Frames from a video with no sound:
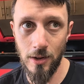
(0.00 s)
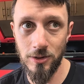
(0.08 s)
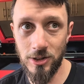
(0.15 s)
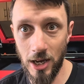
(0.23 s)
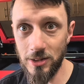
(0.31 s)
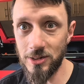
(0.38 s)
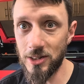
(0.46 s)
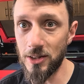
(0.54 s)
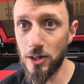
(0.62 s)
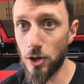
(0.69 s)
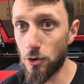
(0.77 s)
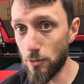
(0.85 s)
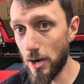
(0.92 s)
testing
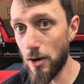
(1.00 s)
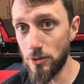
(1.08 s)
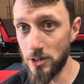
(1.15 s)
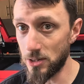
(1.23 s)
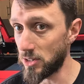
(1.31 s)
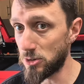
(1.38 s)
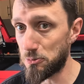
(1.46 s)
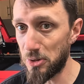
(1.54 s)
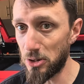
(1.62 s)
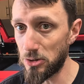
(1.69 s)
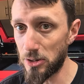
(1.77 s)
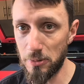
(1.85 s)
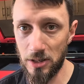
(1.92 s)
the ground in this
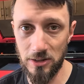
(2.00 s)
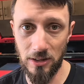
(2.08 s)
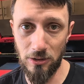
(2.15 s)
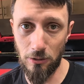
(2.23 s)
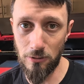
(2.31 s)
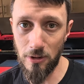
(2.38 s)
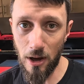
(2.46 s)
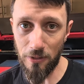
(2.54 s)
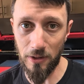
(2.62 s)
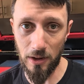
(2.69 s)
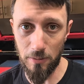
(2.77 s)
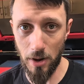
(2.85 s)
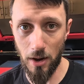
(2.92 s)
building because I know
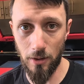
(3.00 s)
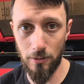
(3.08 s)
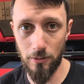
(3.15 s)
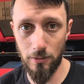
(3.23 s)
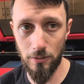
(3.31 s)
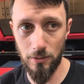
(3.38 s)
nothing about